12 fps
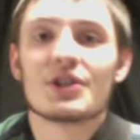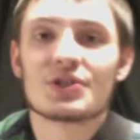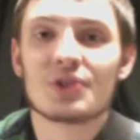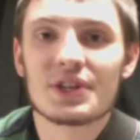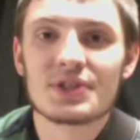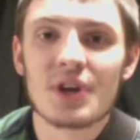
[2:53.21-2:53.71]

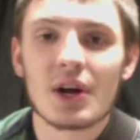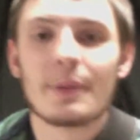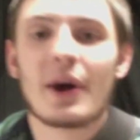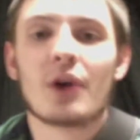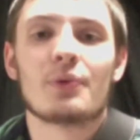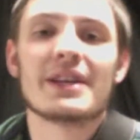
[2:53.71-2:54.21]
So let's talk
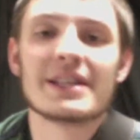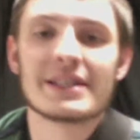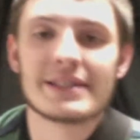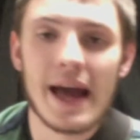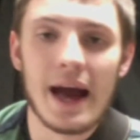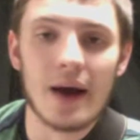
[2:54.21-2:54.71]
about
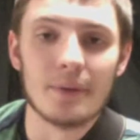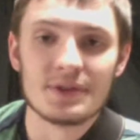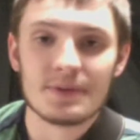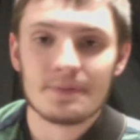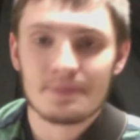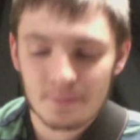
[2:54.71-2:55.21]
reading
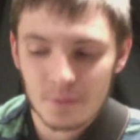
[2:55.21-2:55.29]
tabs.